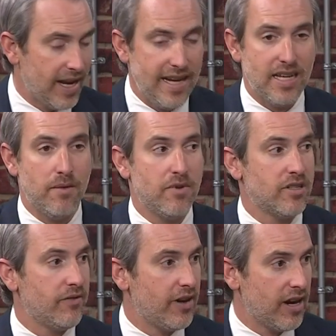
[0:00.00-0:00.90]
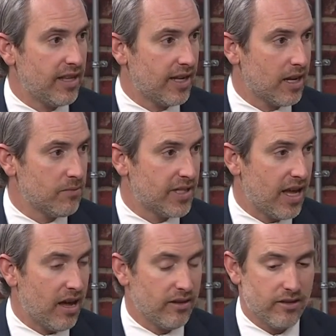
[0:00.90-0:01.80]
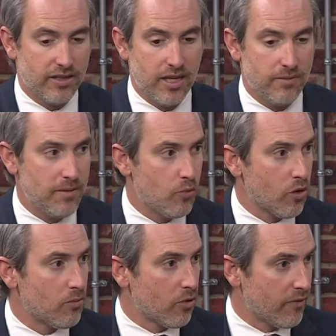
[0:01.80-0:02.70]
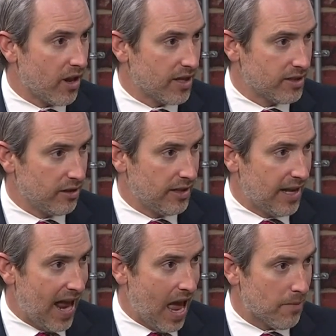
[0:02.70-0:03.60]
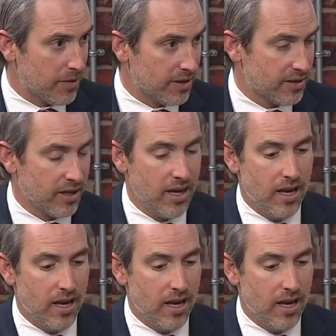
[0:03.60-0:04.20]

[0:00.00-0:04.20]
Anytime there's a variant that comes out, there seems to be more and more volatility that happens.